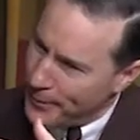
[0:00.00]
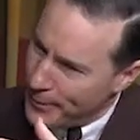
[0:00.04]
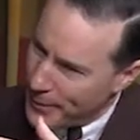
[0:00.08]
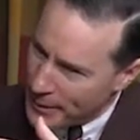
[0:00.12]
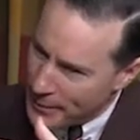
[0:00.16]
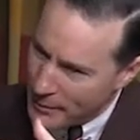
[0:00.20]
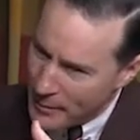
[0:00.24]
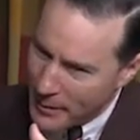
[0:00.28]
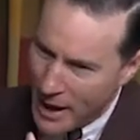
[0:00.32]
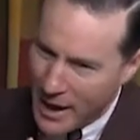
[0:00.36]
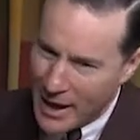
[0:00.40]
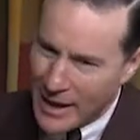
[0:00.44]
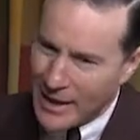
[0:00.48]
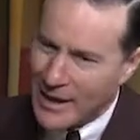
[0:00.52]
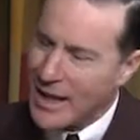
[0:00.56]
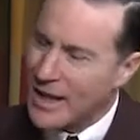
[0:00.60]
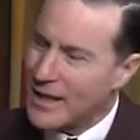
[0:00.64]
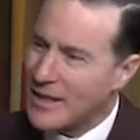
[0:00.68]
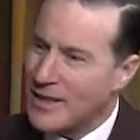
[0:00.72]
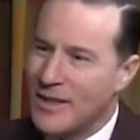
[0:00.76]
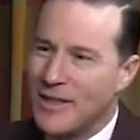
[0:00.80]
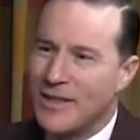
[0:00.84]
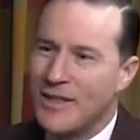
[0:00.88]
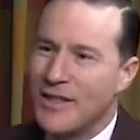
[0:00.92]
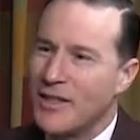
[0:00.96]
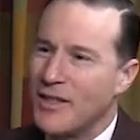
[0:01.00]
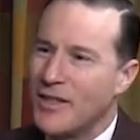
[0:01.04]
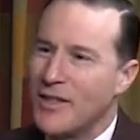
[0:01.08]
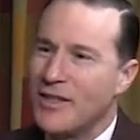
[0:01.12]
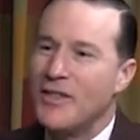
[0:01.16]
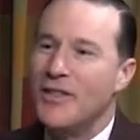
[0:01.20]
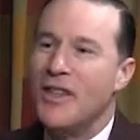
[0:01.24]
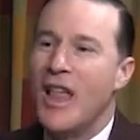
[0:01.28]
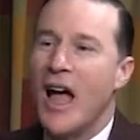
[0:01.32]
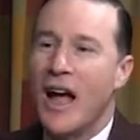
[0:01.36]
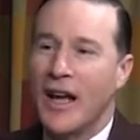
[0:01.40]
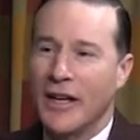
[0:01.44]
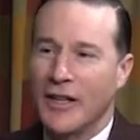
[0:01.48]
But my guess is this
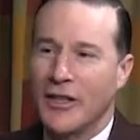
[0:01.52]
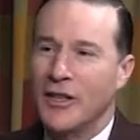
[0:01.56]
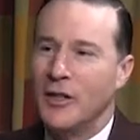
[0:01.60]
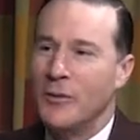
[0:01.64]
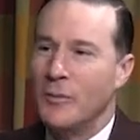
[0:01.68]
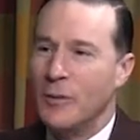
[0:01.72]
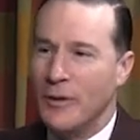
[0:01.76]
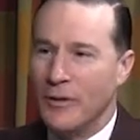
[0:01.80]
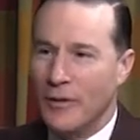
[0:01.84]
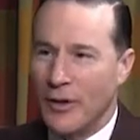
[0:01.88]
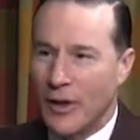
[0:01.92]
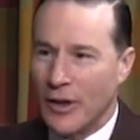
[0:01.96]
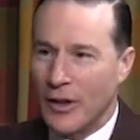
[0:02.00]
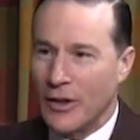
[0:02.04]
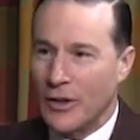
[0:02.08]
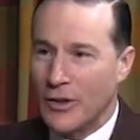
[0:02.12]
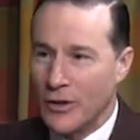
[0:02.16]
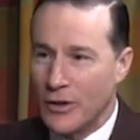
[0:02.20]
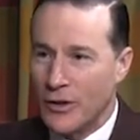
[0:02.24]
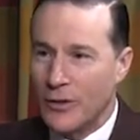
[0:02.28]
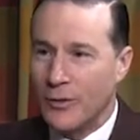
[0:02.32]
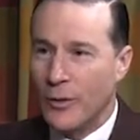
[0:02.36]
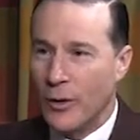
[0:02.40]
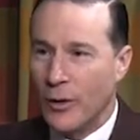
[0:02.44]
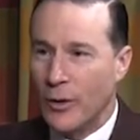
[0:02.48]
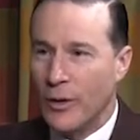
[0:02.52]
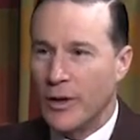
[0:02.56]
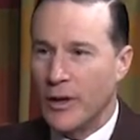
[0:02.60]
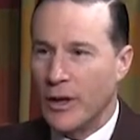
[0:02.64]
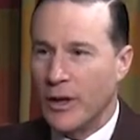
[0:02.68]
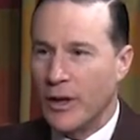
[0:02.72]
is not going to be very useful